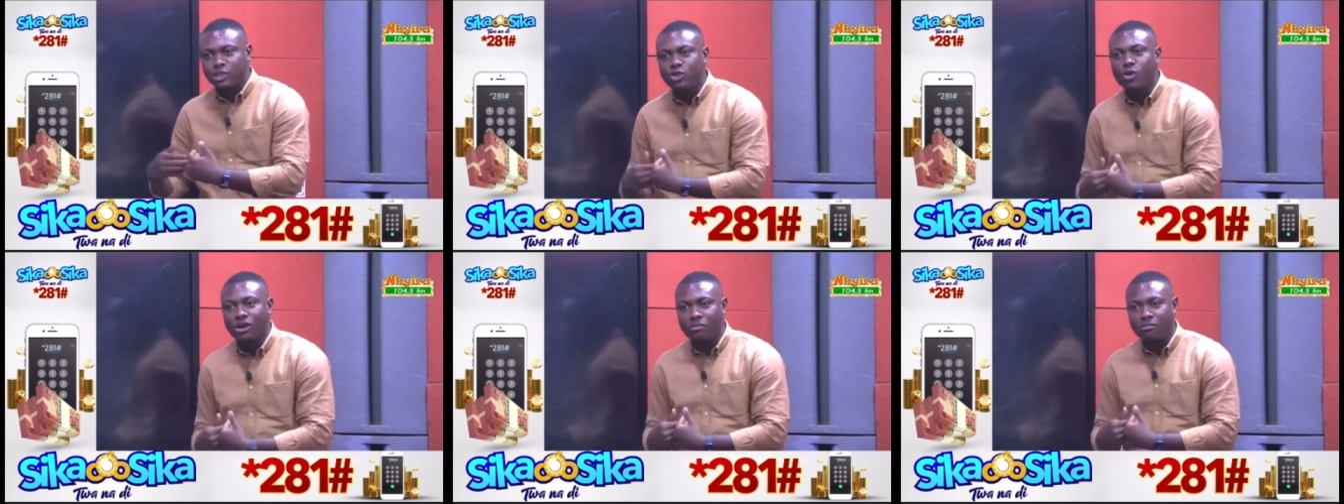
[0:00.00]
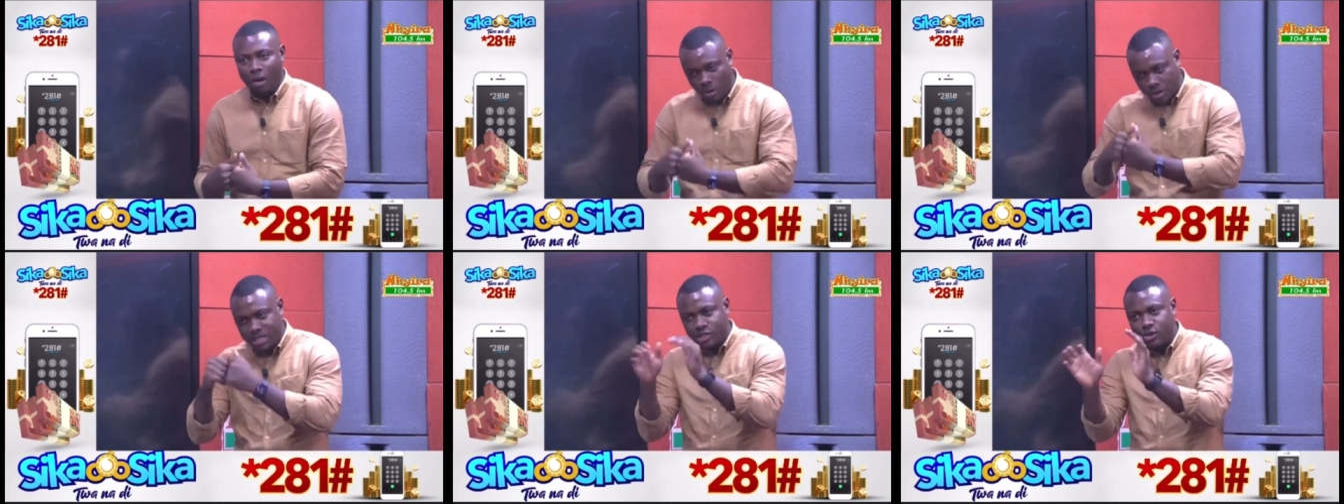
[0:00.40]
name now,
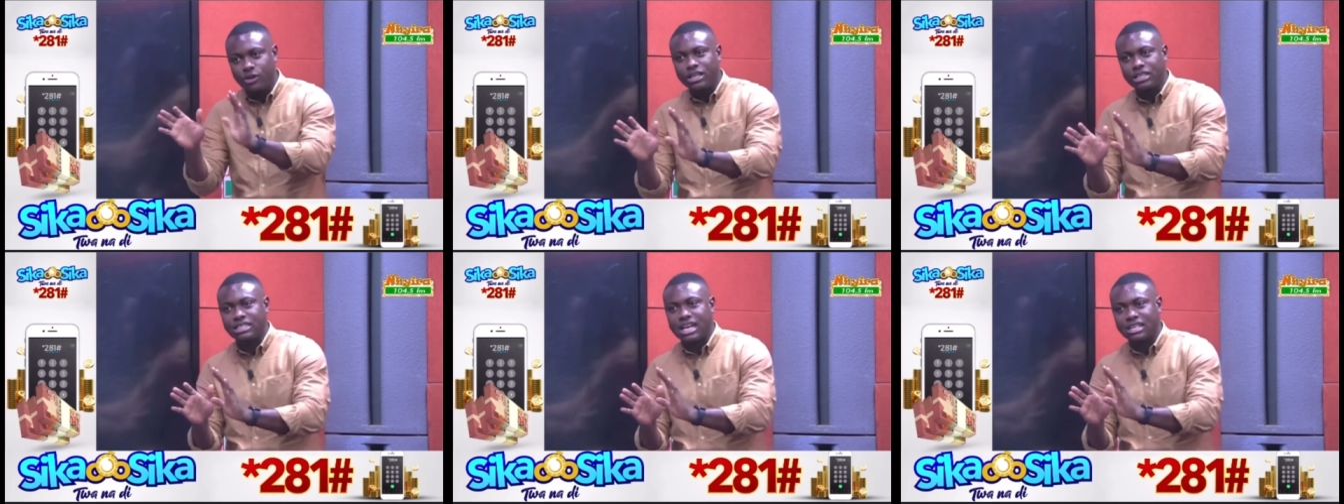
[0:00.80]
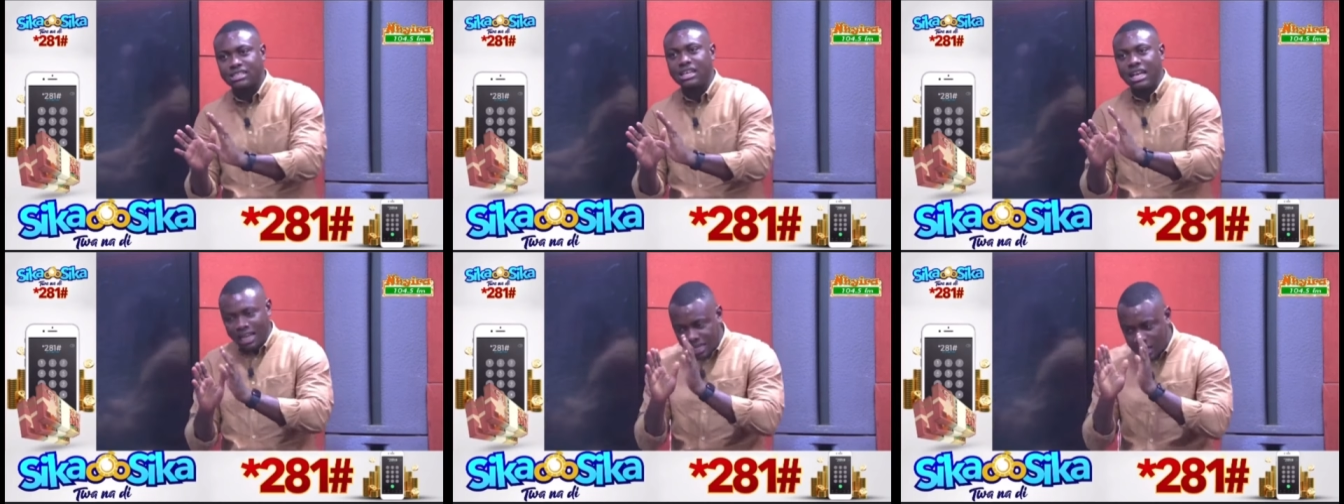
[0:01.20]
only CEO in international.
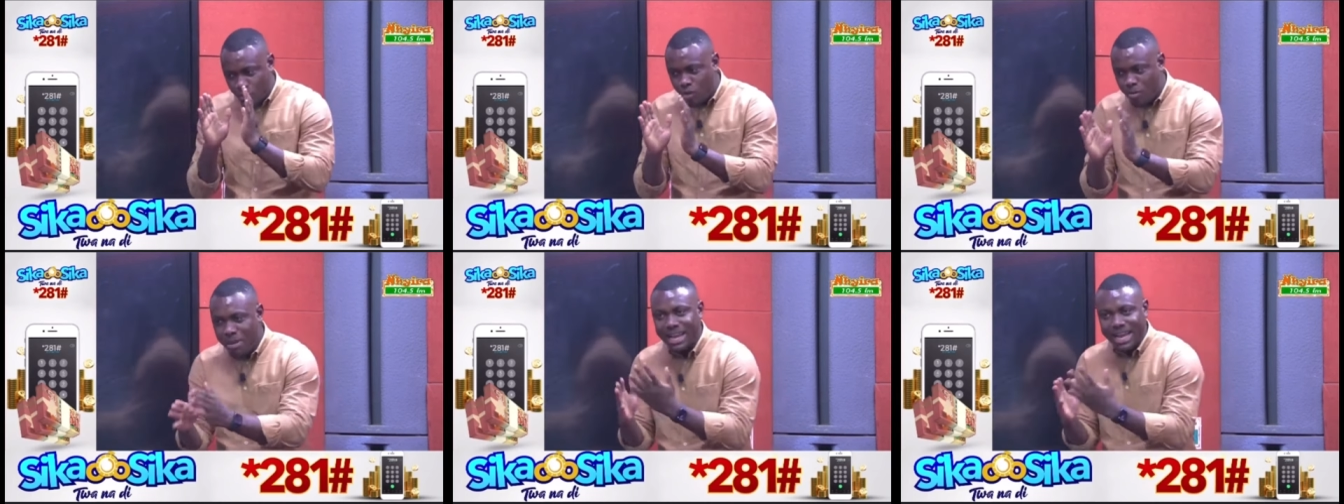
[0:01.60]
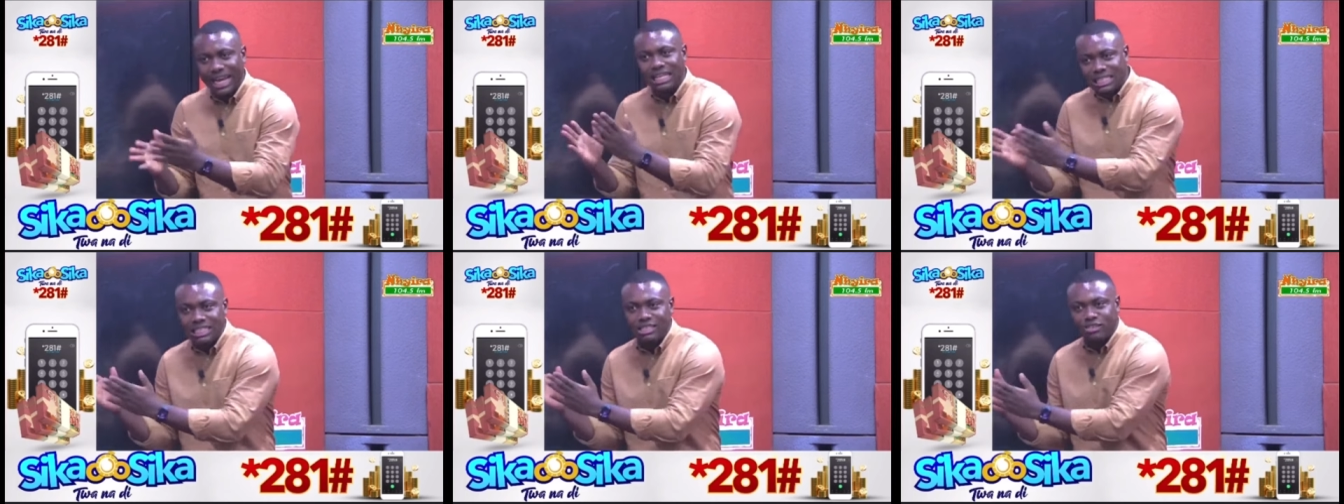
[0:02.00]
They will make a
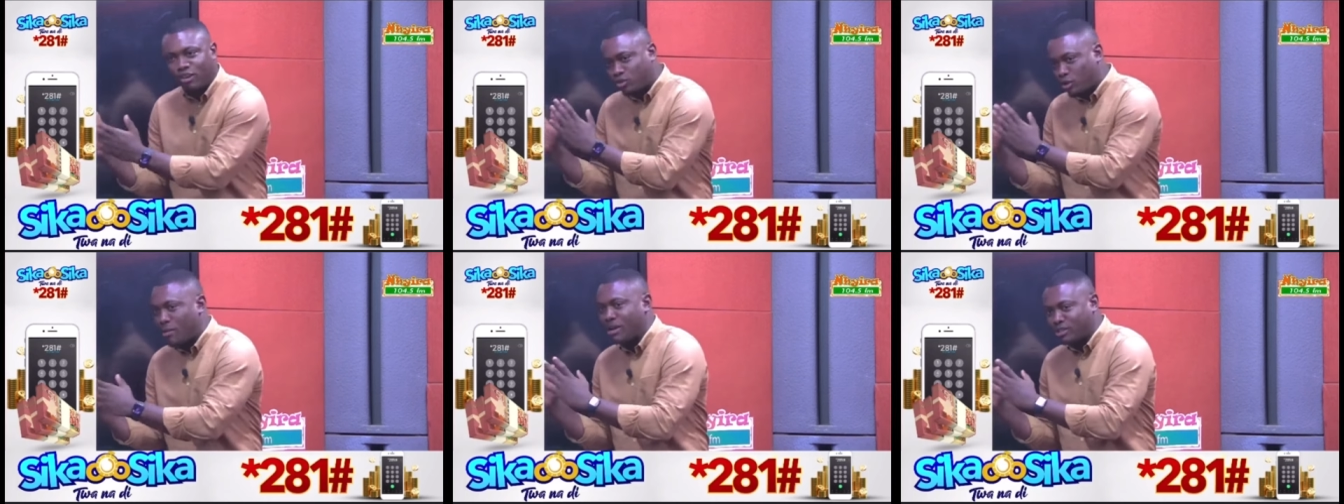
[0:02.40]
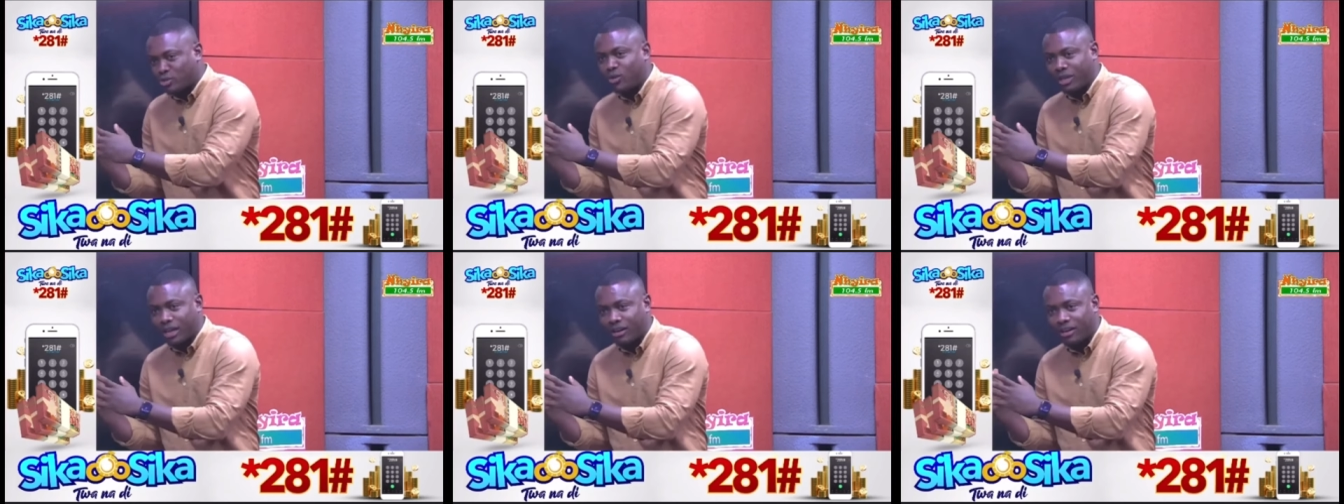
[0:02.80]
decision on Thomas
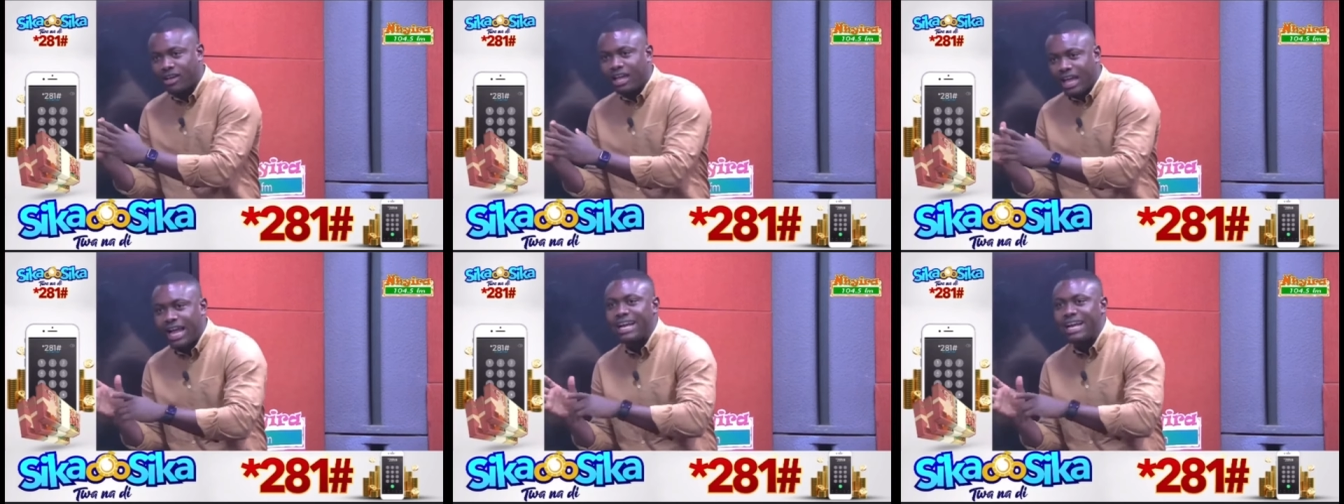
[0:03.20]
Tuchel. And